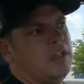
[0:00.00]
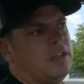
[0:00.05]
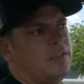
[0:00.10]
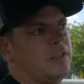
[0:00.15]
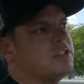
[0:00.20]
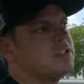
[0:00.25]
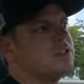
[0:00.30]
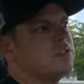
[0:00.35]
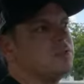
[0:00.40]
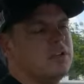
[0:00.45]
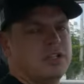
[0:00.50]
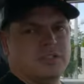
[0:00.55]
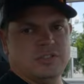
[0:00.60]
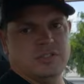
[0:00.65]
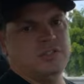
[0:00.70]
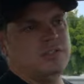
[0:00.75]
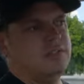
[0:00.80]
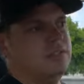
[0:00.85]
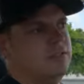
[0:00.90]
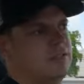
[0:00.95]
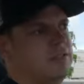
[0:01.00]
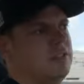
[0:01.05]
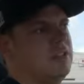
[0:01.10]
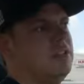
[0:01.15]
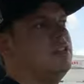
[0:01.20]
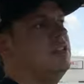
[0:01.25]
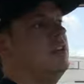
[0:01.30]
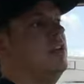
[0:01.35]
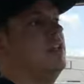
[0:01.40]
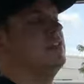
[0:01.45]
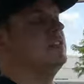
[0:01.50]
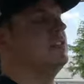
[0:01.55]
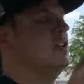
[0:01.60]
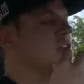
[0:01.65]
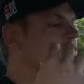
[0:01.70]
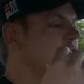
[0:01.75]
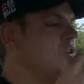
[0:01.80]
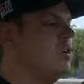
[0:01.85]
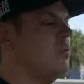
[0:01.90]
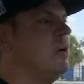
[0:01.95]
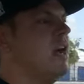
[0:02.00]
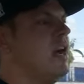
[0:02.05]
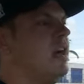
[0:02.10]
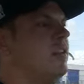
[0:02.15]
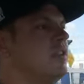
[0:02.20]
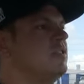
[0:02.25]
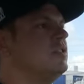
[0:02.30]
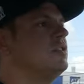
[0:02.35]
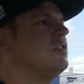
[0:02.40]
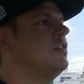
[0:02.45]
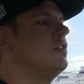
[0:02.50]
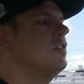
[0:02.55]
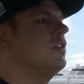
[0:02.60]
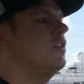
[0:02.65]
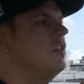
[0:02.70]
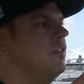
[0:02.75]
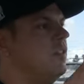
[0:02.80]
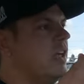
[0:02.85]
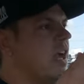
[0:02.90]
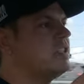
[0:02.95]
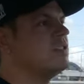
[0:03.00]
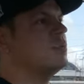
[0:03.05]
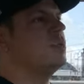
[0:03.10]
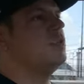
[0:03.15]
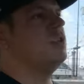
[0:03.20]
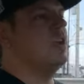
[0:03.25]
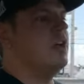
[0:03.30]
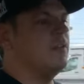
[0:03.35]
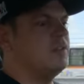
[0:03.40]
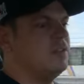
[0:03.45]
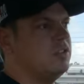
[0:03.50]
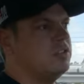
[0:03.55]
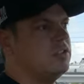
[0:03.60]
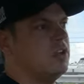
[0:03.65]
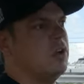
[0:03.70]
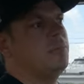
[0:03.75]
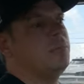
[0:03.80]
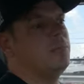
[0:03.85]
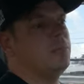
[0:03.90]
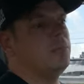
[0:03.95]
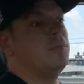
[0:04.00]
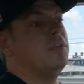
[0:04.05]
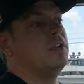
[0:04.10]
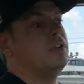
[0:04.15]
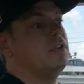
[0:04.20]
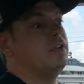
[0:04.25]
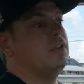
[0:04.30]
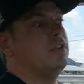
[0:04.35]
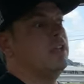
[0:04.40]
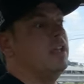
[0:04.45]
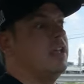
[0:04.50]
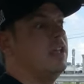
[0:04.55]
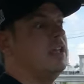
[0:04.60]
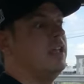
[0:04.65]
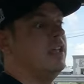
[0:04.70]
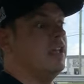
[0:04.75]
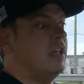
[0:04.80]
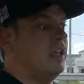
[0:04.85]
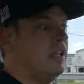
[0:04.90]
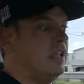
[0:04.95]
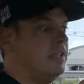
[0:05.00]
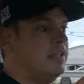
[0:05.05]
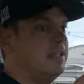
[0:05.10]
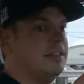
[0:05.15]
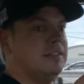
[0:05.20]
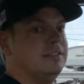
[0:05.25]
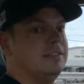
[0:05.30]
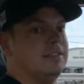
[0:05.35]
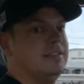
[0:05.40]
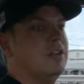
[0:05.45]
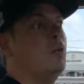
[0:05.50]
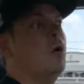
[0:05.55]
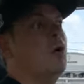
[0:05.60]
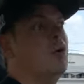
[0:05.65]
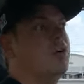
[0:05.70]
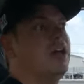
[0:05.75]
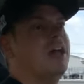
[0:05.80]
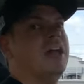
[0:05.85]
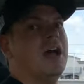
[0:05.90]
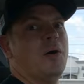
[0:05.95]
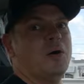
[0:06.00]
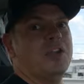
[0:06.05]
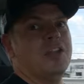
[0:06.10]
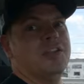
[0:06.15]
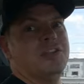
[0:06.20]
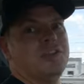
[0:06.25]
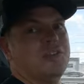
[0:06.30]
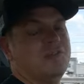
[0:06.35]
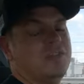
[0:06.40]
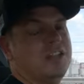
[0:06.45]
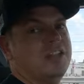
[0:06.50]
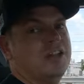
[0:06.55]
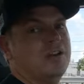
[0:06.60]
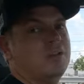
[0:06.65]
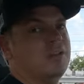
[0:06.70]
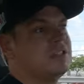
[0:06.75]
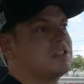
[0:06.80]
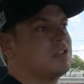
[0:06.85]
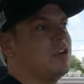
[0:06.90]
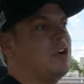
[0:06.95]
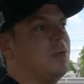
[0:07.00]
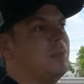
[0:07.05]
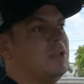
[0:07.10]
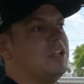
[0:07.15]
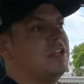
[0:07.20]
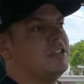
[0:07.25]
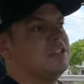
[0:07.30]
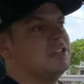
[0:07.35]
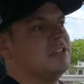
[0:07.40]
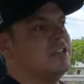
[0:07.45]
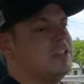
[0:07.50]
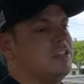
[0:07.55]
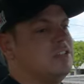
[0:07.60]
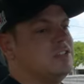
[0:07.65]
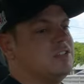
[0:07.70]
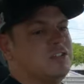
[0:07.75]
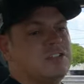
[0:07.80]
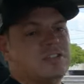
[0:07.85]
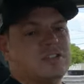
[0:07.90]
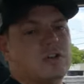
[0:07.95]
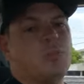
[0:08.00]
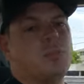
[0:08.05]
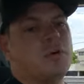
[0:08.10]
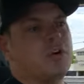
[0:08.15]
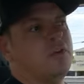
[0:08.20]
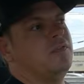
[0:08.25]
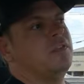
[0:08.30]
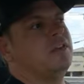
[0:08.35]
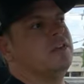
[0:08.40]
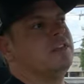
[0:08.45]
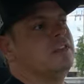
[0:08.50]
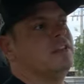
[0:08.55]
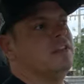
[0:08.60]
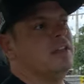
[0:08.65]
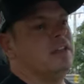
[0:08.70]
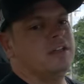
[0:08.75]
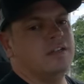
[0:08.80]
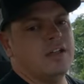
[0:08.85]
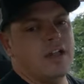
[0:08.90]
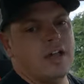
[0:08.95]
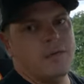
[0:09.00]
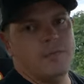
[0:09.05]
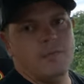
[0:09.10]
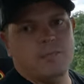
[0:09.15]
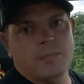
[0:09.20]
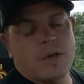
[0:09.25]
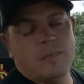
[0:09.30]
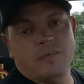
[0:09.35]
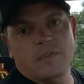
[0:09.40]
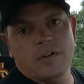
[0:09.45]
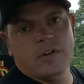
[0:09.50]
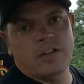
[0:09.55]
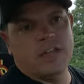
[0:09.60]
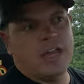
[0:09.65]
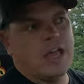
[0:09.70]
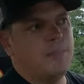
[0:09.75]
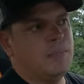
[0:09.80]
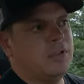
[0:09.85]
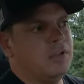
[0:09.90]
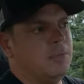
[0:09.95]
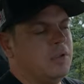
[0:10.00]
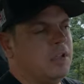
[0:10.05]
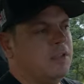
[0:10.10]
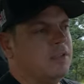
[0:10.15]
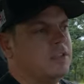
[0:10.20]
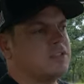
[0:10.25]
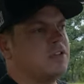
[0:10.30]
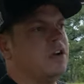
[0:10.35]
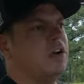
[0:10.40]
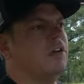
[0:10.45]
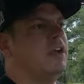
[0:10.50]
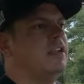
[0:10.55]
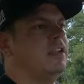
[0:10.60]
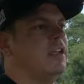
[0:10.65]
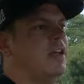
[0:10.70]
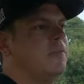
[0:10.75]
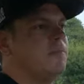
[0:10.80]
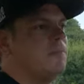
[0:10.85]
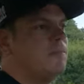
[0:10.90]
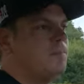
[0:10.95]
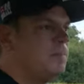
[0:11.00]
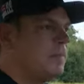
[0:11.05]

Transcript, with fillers: and this original, and such low mileage, that's when you have to jump and go, okay, I want to do a video of this car because it is just so perfect. And I'm very happy to be in this car right now.